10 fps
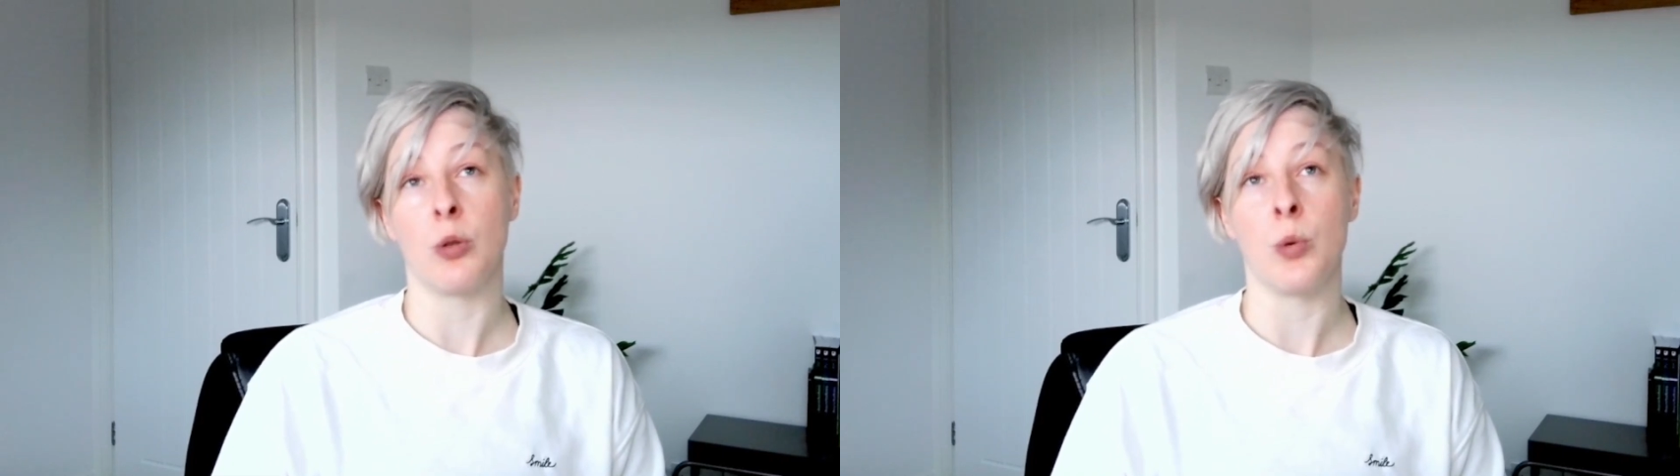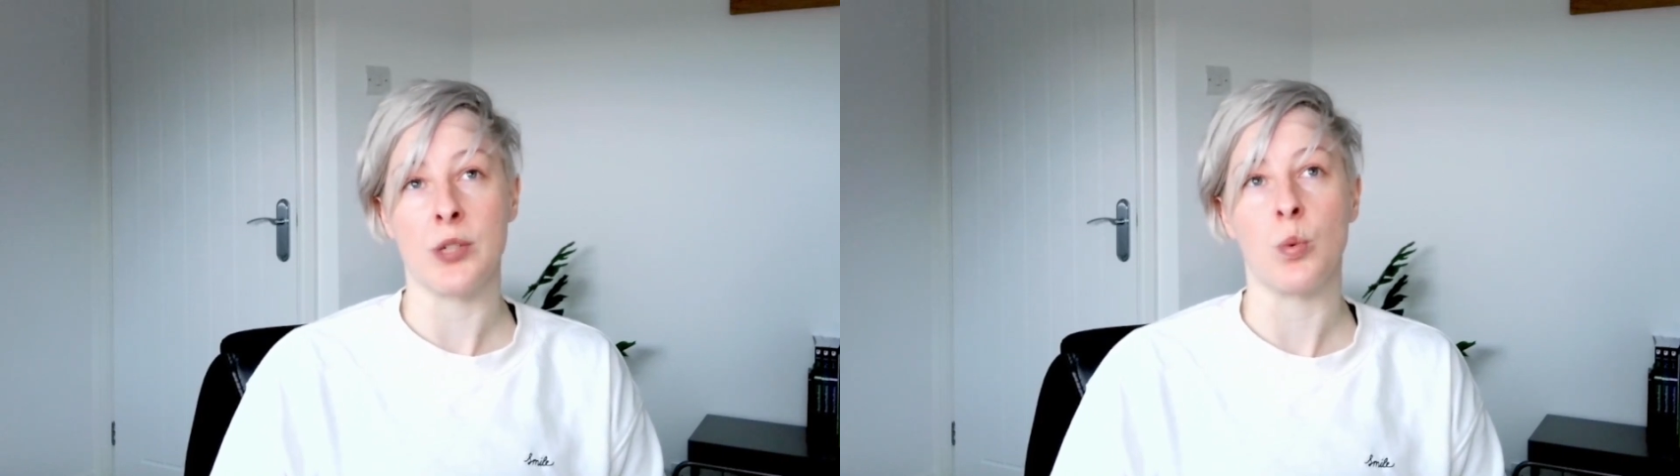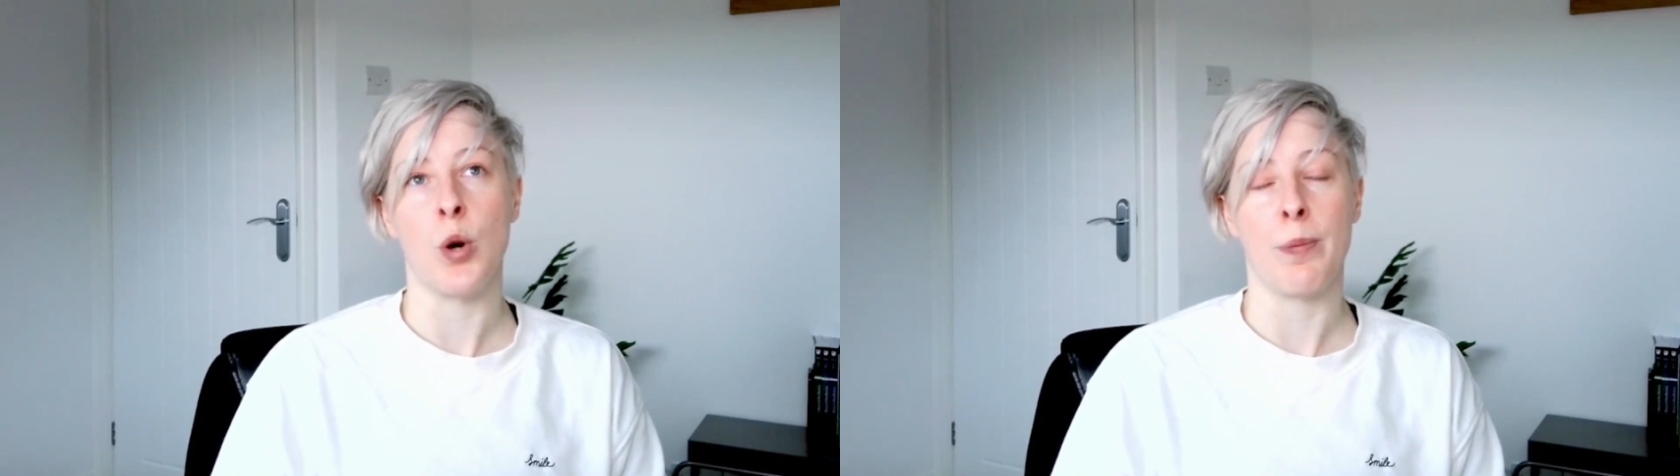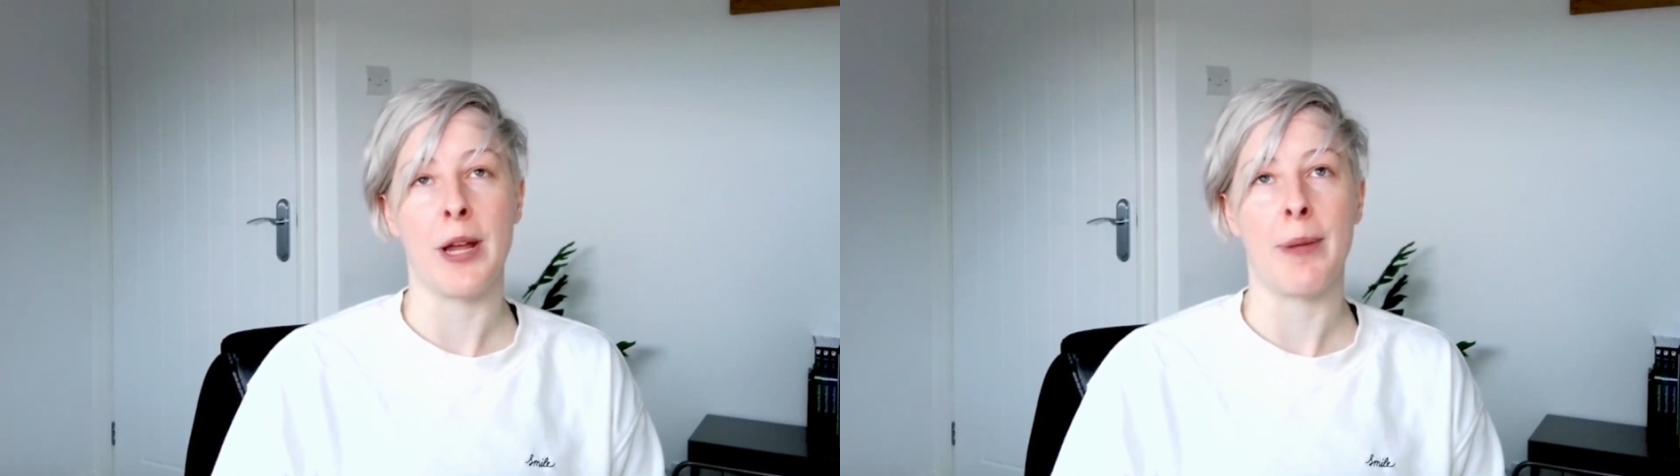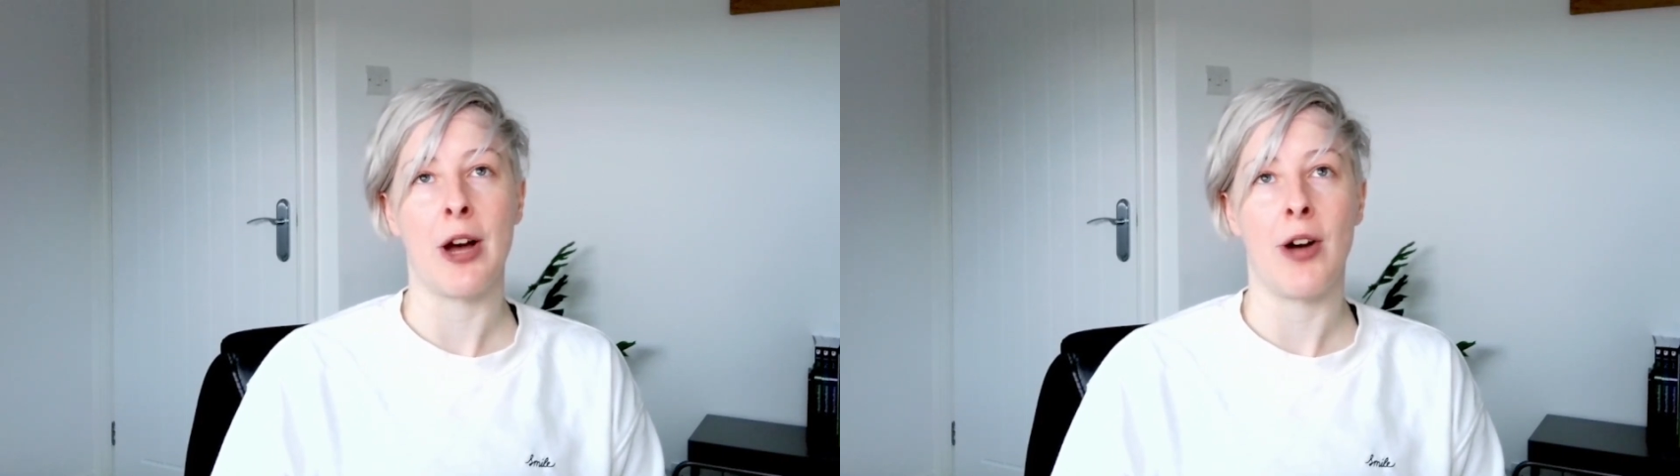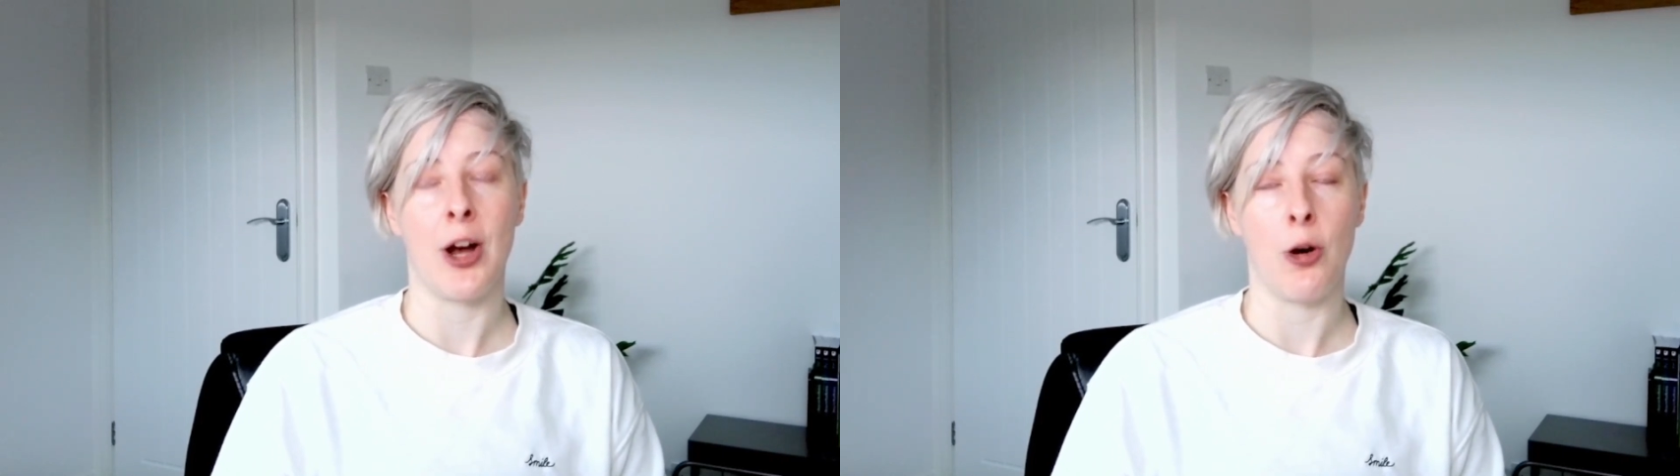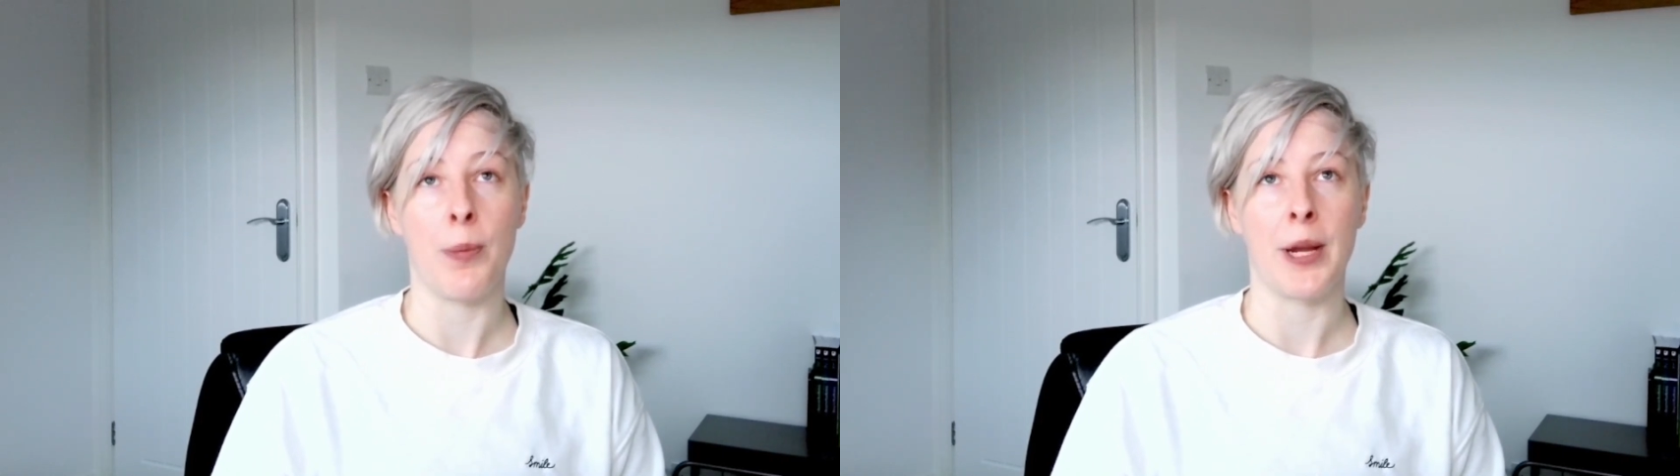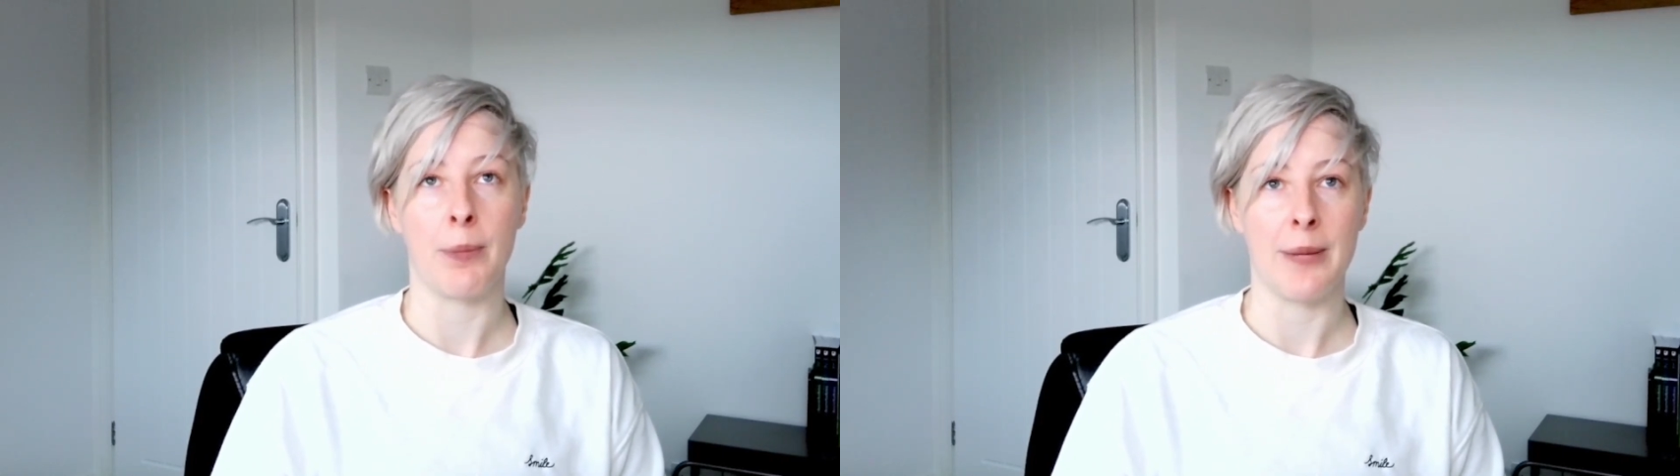always will be about
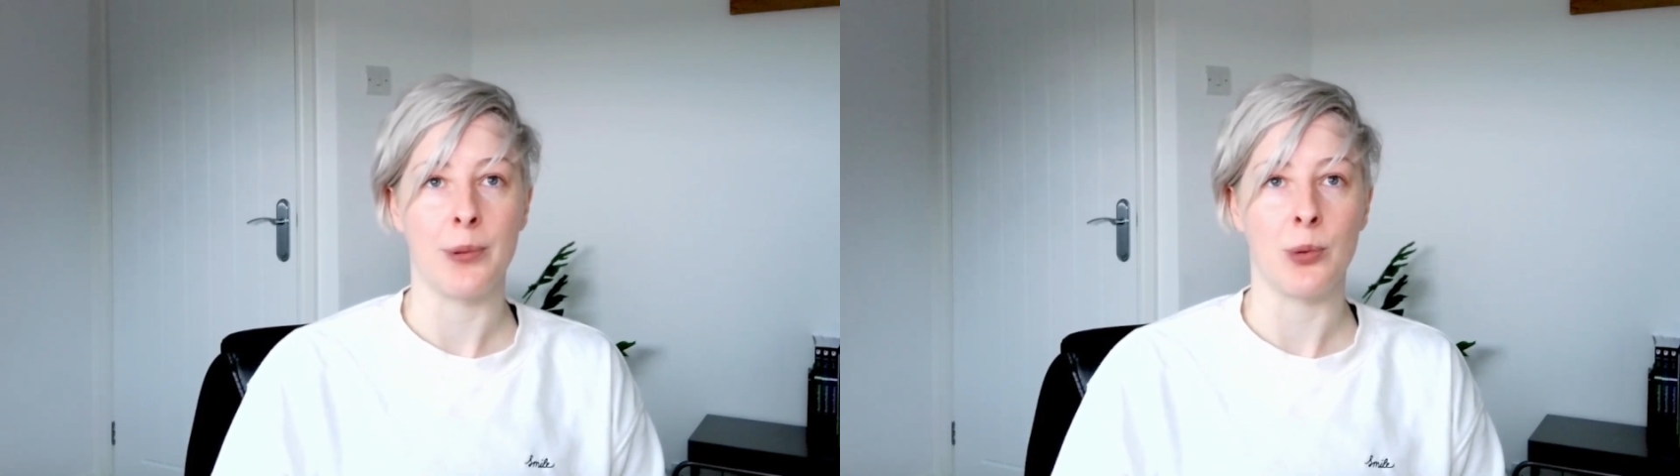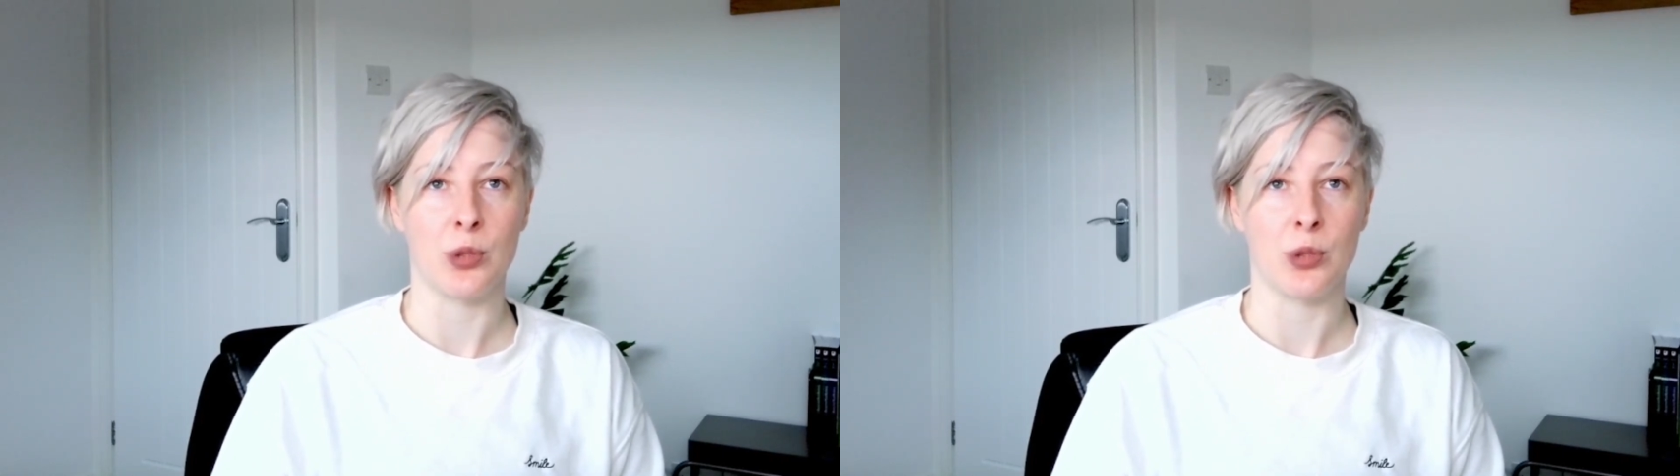helping people